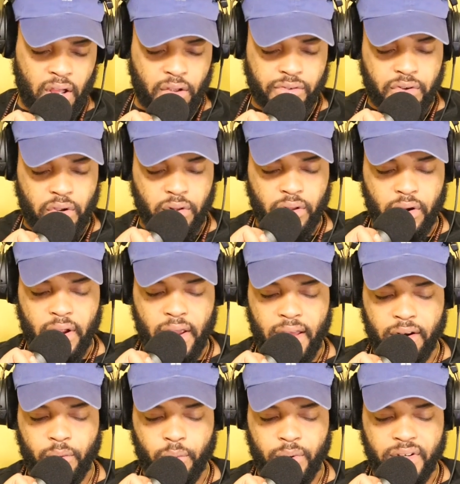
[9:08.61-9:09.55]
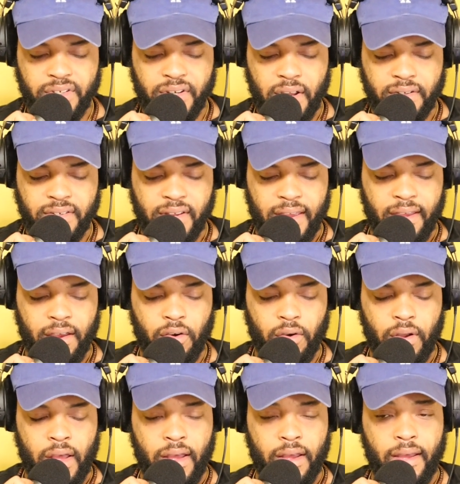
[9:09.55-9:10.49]
Also, learn how to reach out
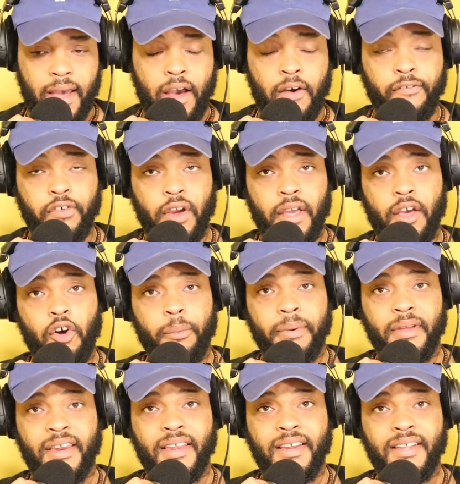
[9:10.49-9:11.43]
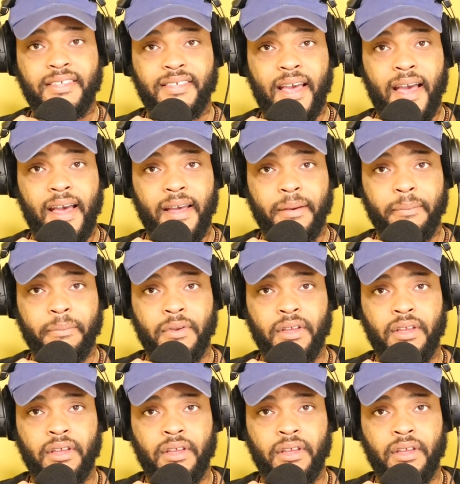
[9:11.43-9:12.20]
for help at any time.